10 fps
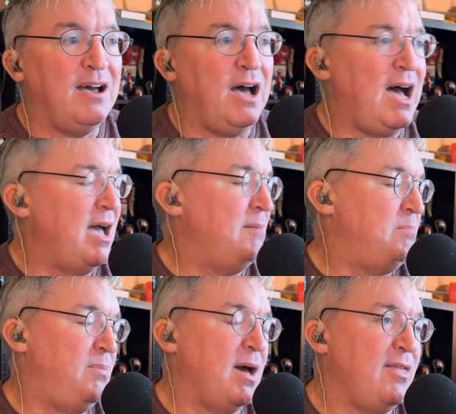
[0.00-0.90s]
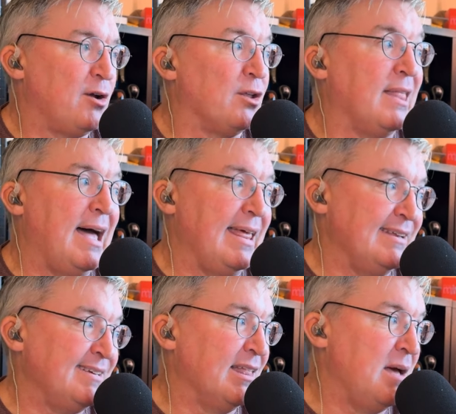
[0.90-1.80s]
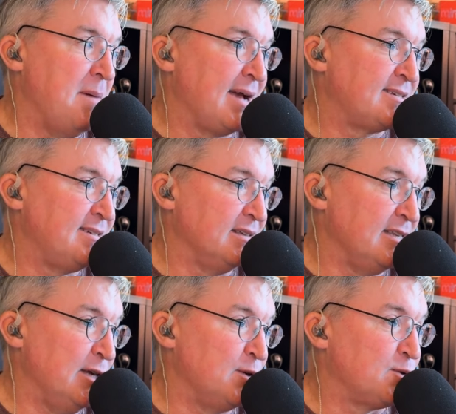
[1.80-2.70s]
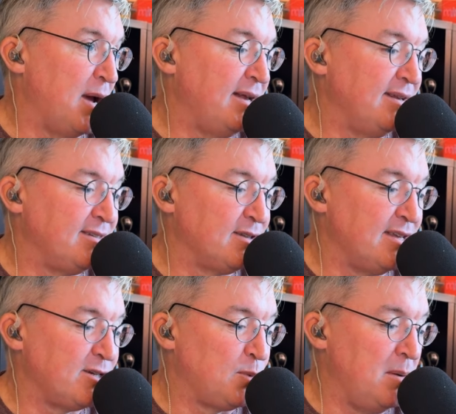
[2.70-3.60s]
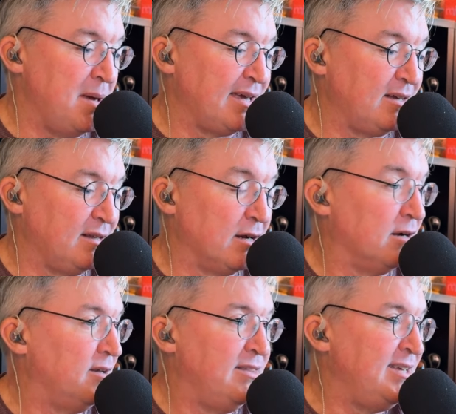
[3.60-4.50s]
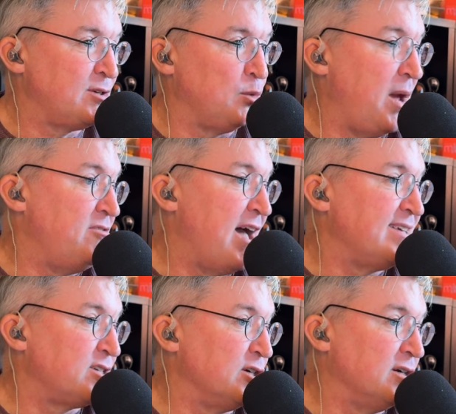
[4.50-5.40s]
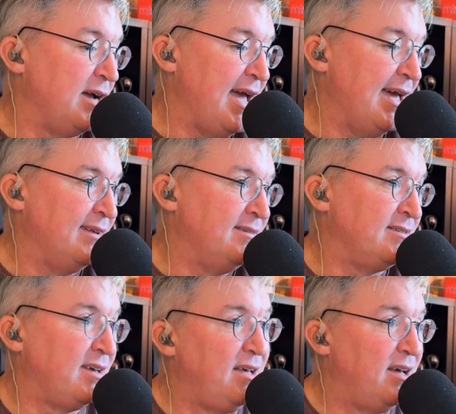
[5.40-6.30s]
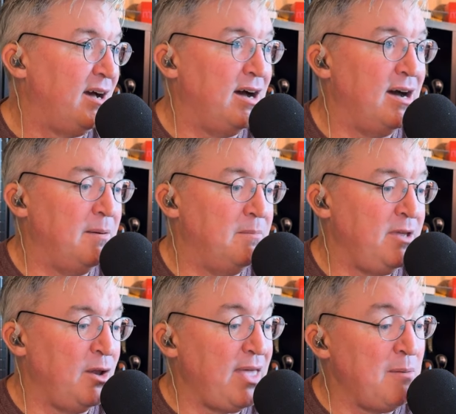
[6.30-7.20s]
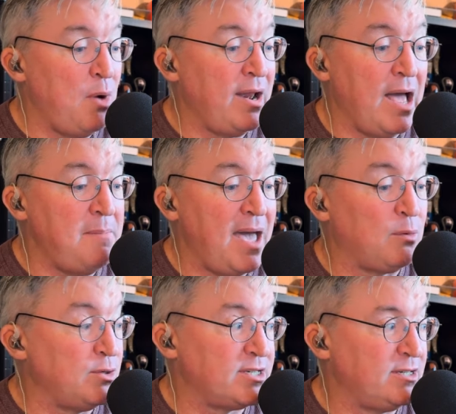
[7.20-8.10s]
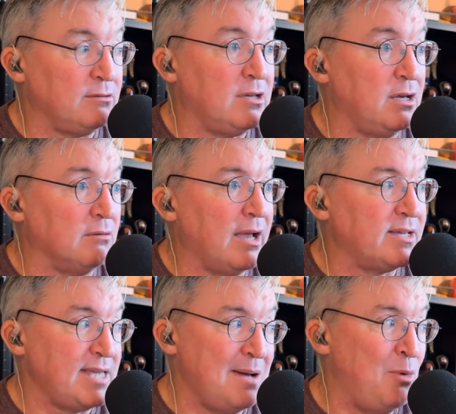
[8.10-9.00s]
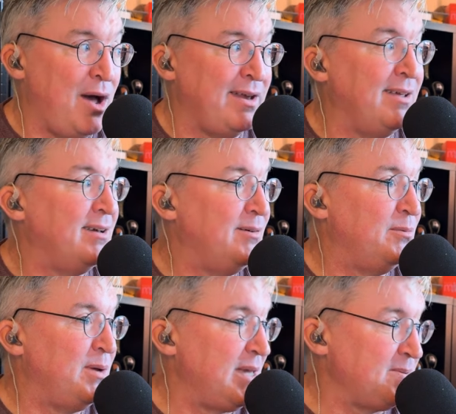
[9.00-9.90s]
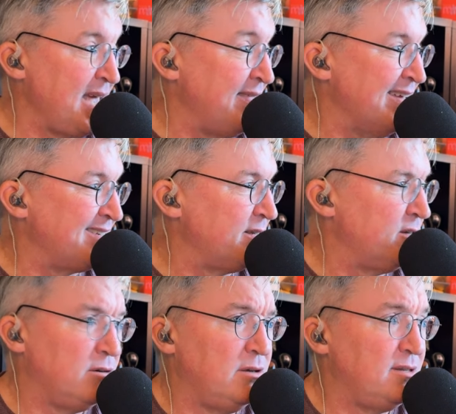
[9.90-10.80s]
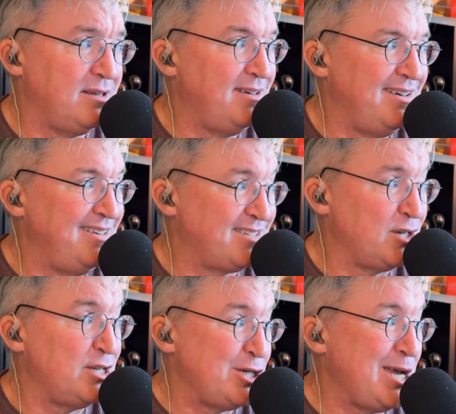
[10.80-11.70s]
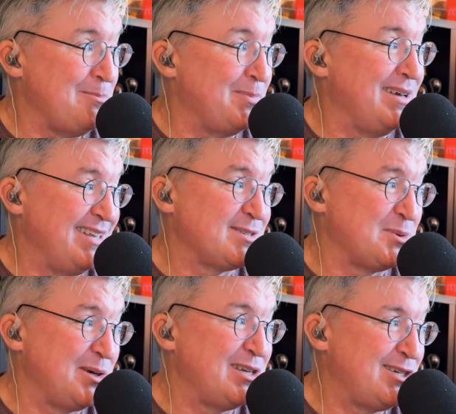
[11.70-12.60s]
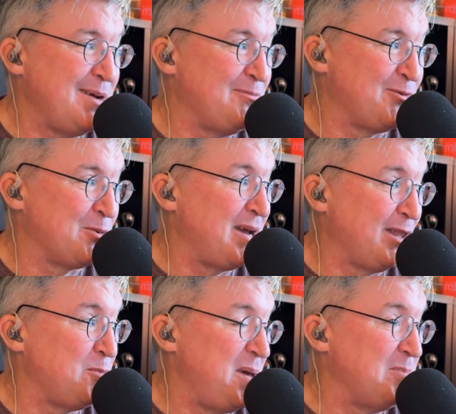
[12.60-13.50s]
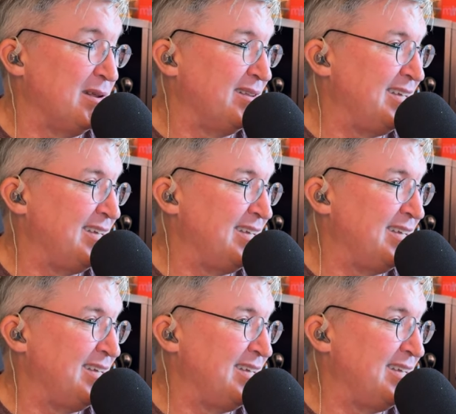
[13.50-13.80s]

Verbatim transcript: I there are a lot of Intel iMacs still in use, right? And so they just want to make it clear these are way faster. And um, you know, the M1 iMac was still good, right? Because the M1, we keep saying this, uh, it's a good chip. It's a real good chip for regular people.